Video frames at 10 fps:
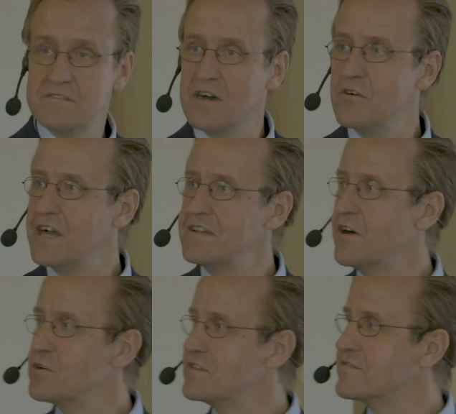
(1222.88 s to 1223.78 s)
Now, I
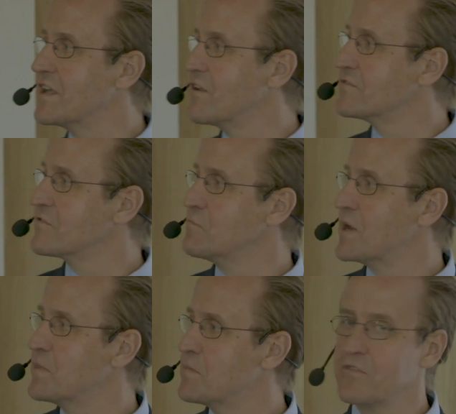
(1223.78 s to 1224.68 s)
notice there are lots of
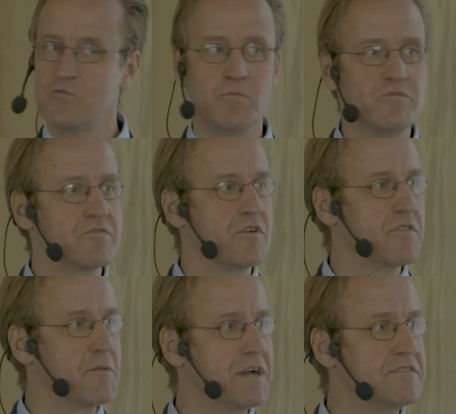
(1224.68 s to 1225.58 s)
smart people in the room, so
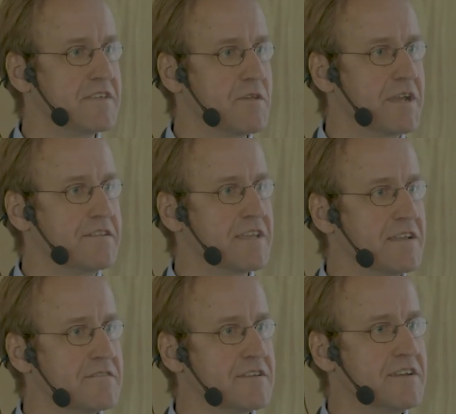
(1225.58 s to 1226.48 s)
they might say, wait a
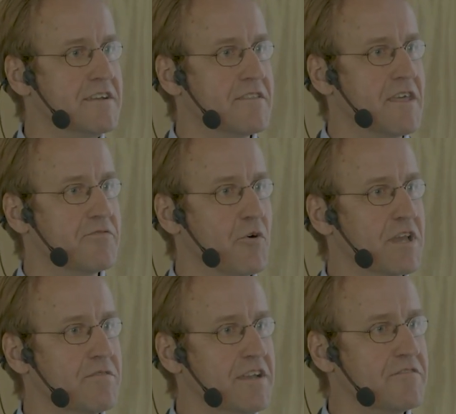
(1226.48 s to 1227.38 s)
second, there are 4
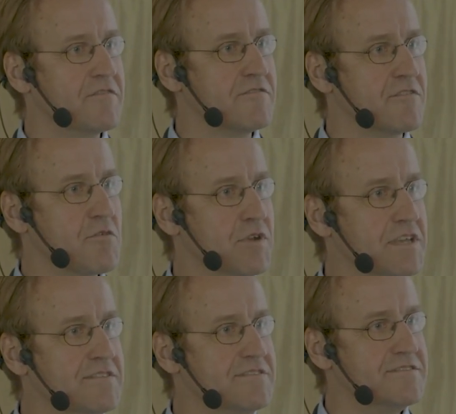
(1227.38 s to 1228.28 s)
equations, not
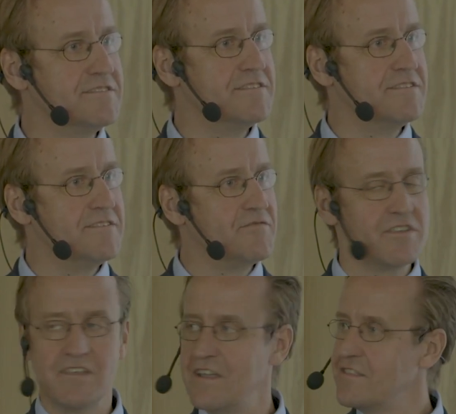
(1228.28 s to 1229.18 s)
3.
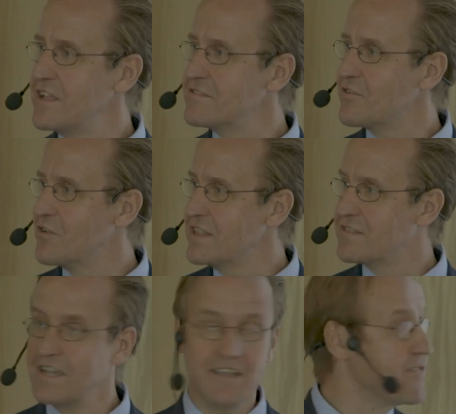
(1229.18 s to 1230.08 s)
And that's correct.